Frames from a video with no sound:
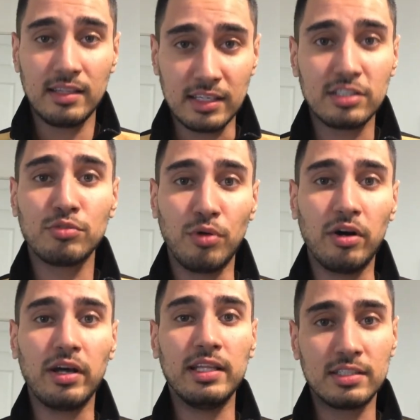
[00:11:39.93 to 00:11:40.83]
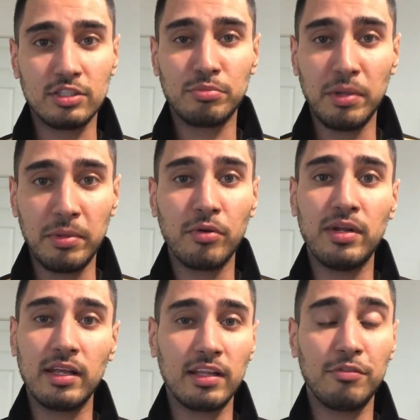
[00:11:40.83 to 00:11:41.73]
this is what Inter should be
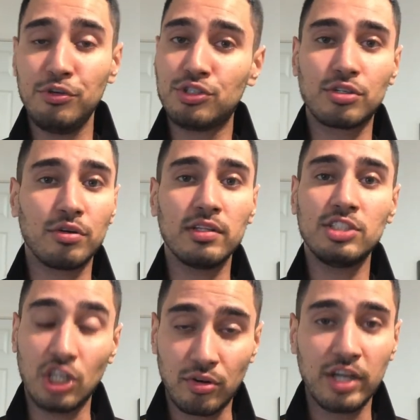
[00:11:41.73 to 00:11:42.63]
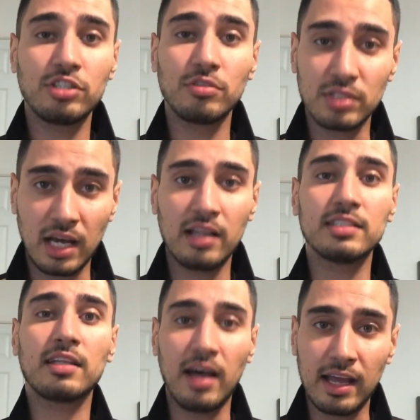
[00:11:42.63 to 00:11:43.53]
building their future on, generational talents
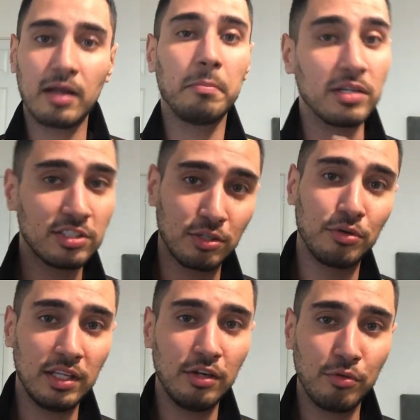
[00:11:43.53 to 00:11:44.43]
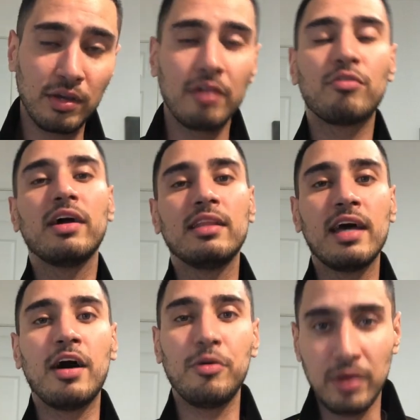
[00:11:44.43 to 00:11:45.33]
like Bastoni, who we have right
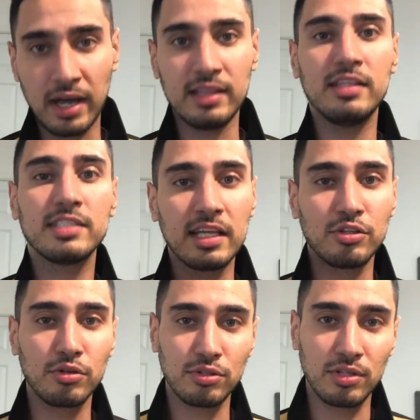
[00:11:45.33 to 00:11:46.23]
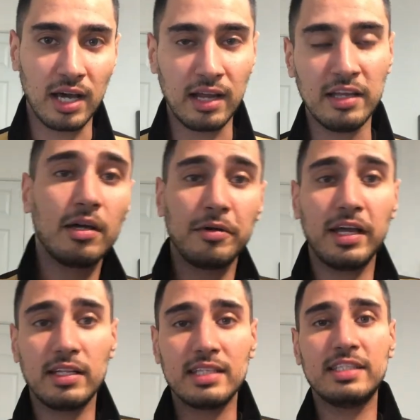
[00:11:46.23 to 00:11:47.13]
now, and Sandro Tonali. But
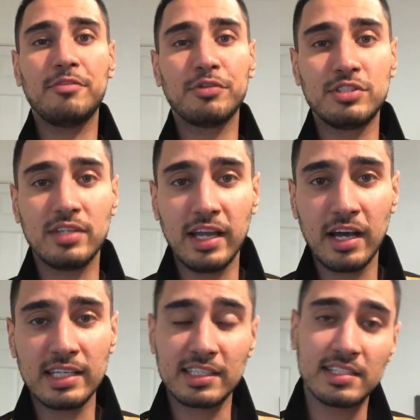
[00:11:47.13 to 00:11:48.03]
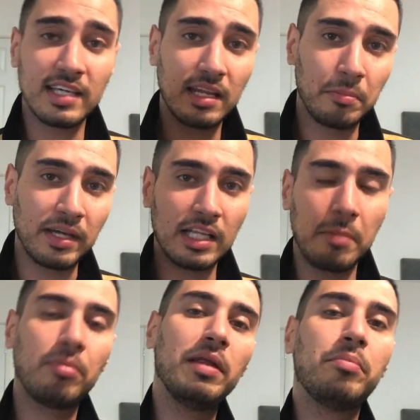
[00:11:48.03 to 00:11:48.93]
yeah, that's it for today, guys. As I said, my
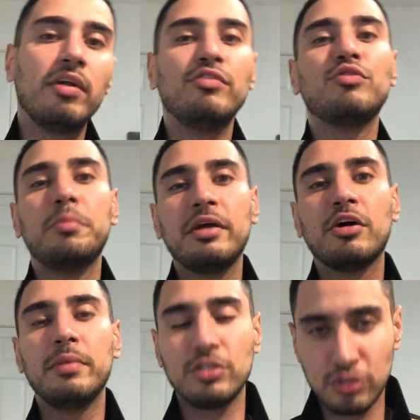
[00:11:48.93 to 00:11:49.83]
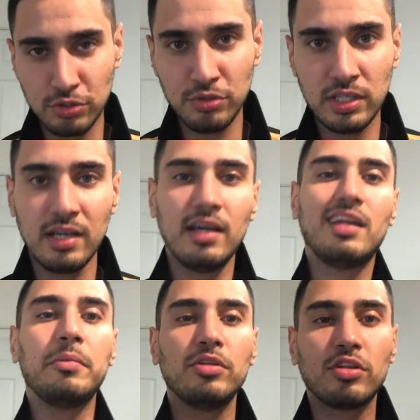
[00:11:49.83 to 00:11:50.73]
Napoli preview will be coming soon.
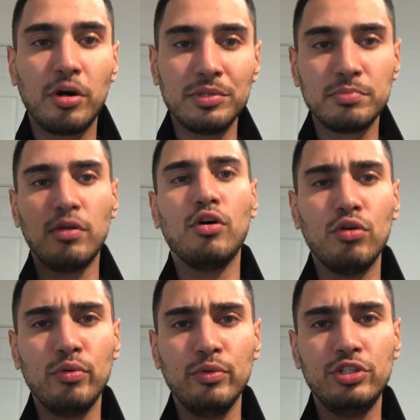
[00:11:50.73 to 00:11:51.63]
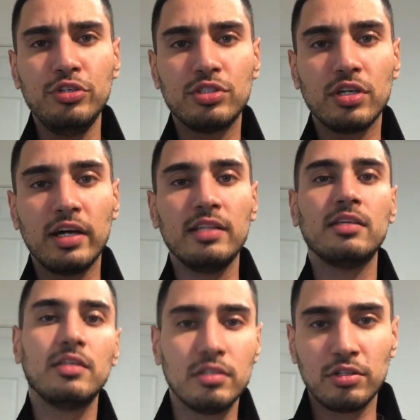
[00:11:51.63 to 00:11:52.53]
Let me know in the comments below, who would you sign?
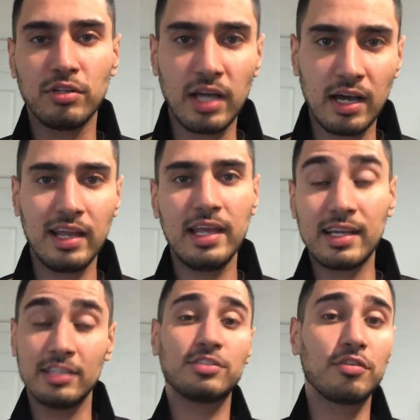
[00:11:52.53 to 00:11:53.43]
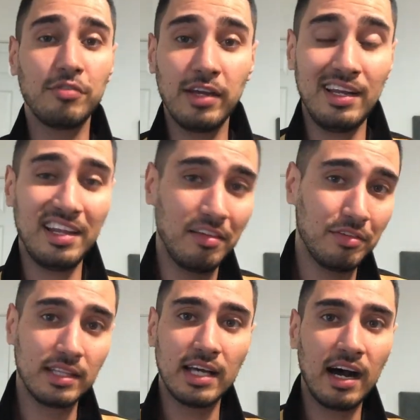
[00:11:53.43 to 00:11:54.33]
Tonali, Castrovilli,
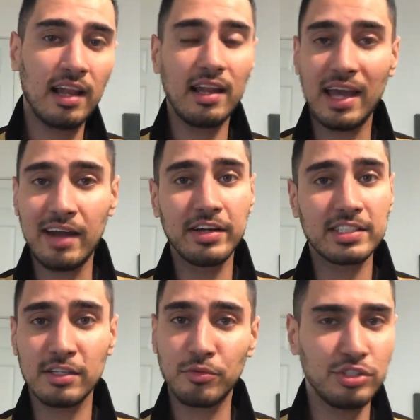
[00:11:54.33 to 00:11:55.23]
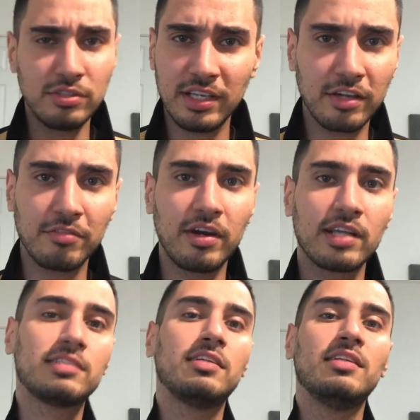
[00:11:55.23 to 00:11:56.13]
Vidal, Eriksen. What do you think of
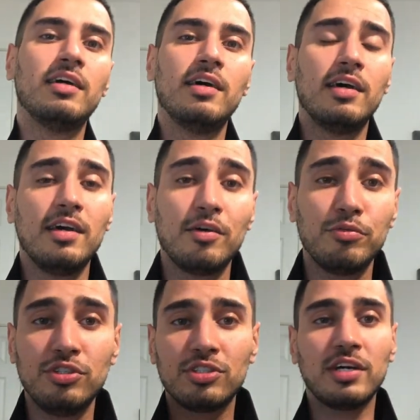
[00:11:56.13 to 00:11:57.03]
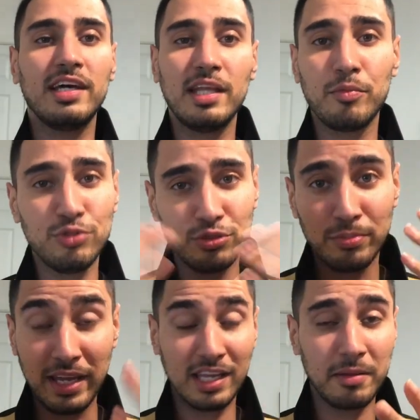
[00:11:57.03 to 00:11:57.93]
Eriksen? Would you sign him? Would you
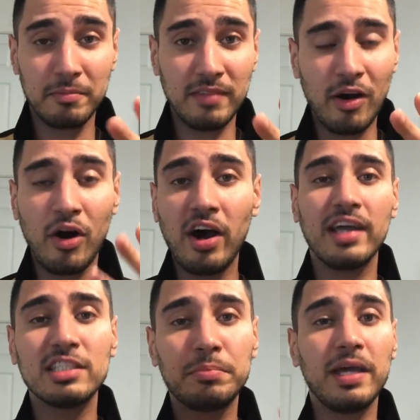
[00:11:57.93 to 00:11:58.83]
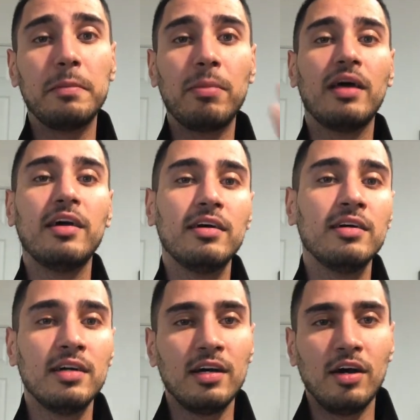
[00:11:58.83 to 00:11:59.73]
make him our highest paid player?
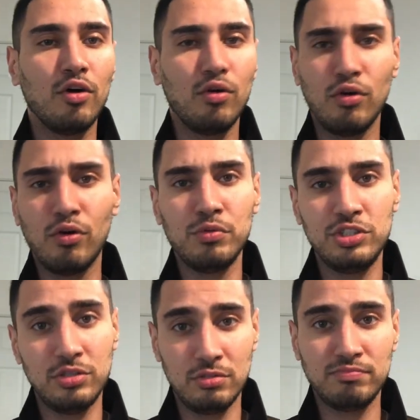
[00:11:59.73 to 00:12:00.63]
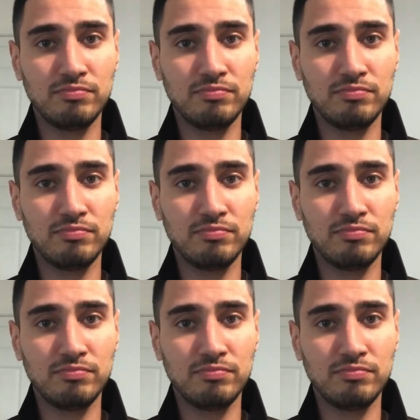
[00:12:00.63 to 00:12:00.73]
Or would you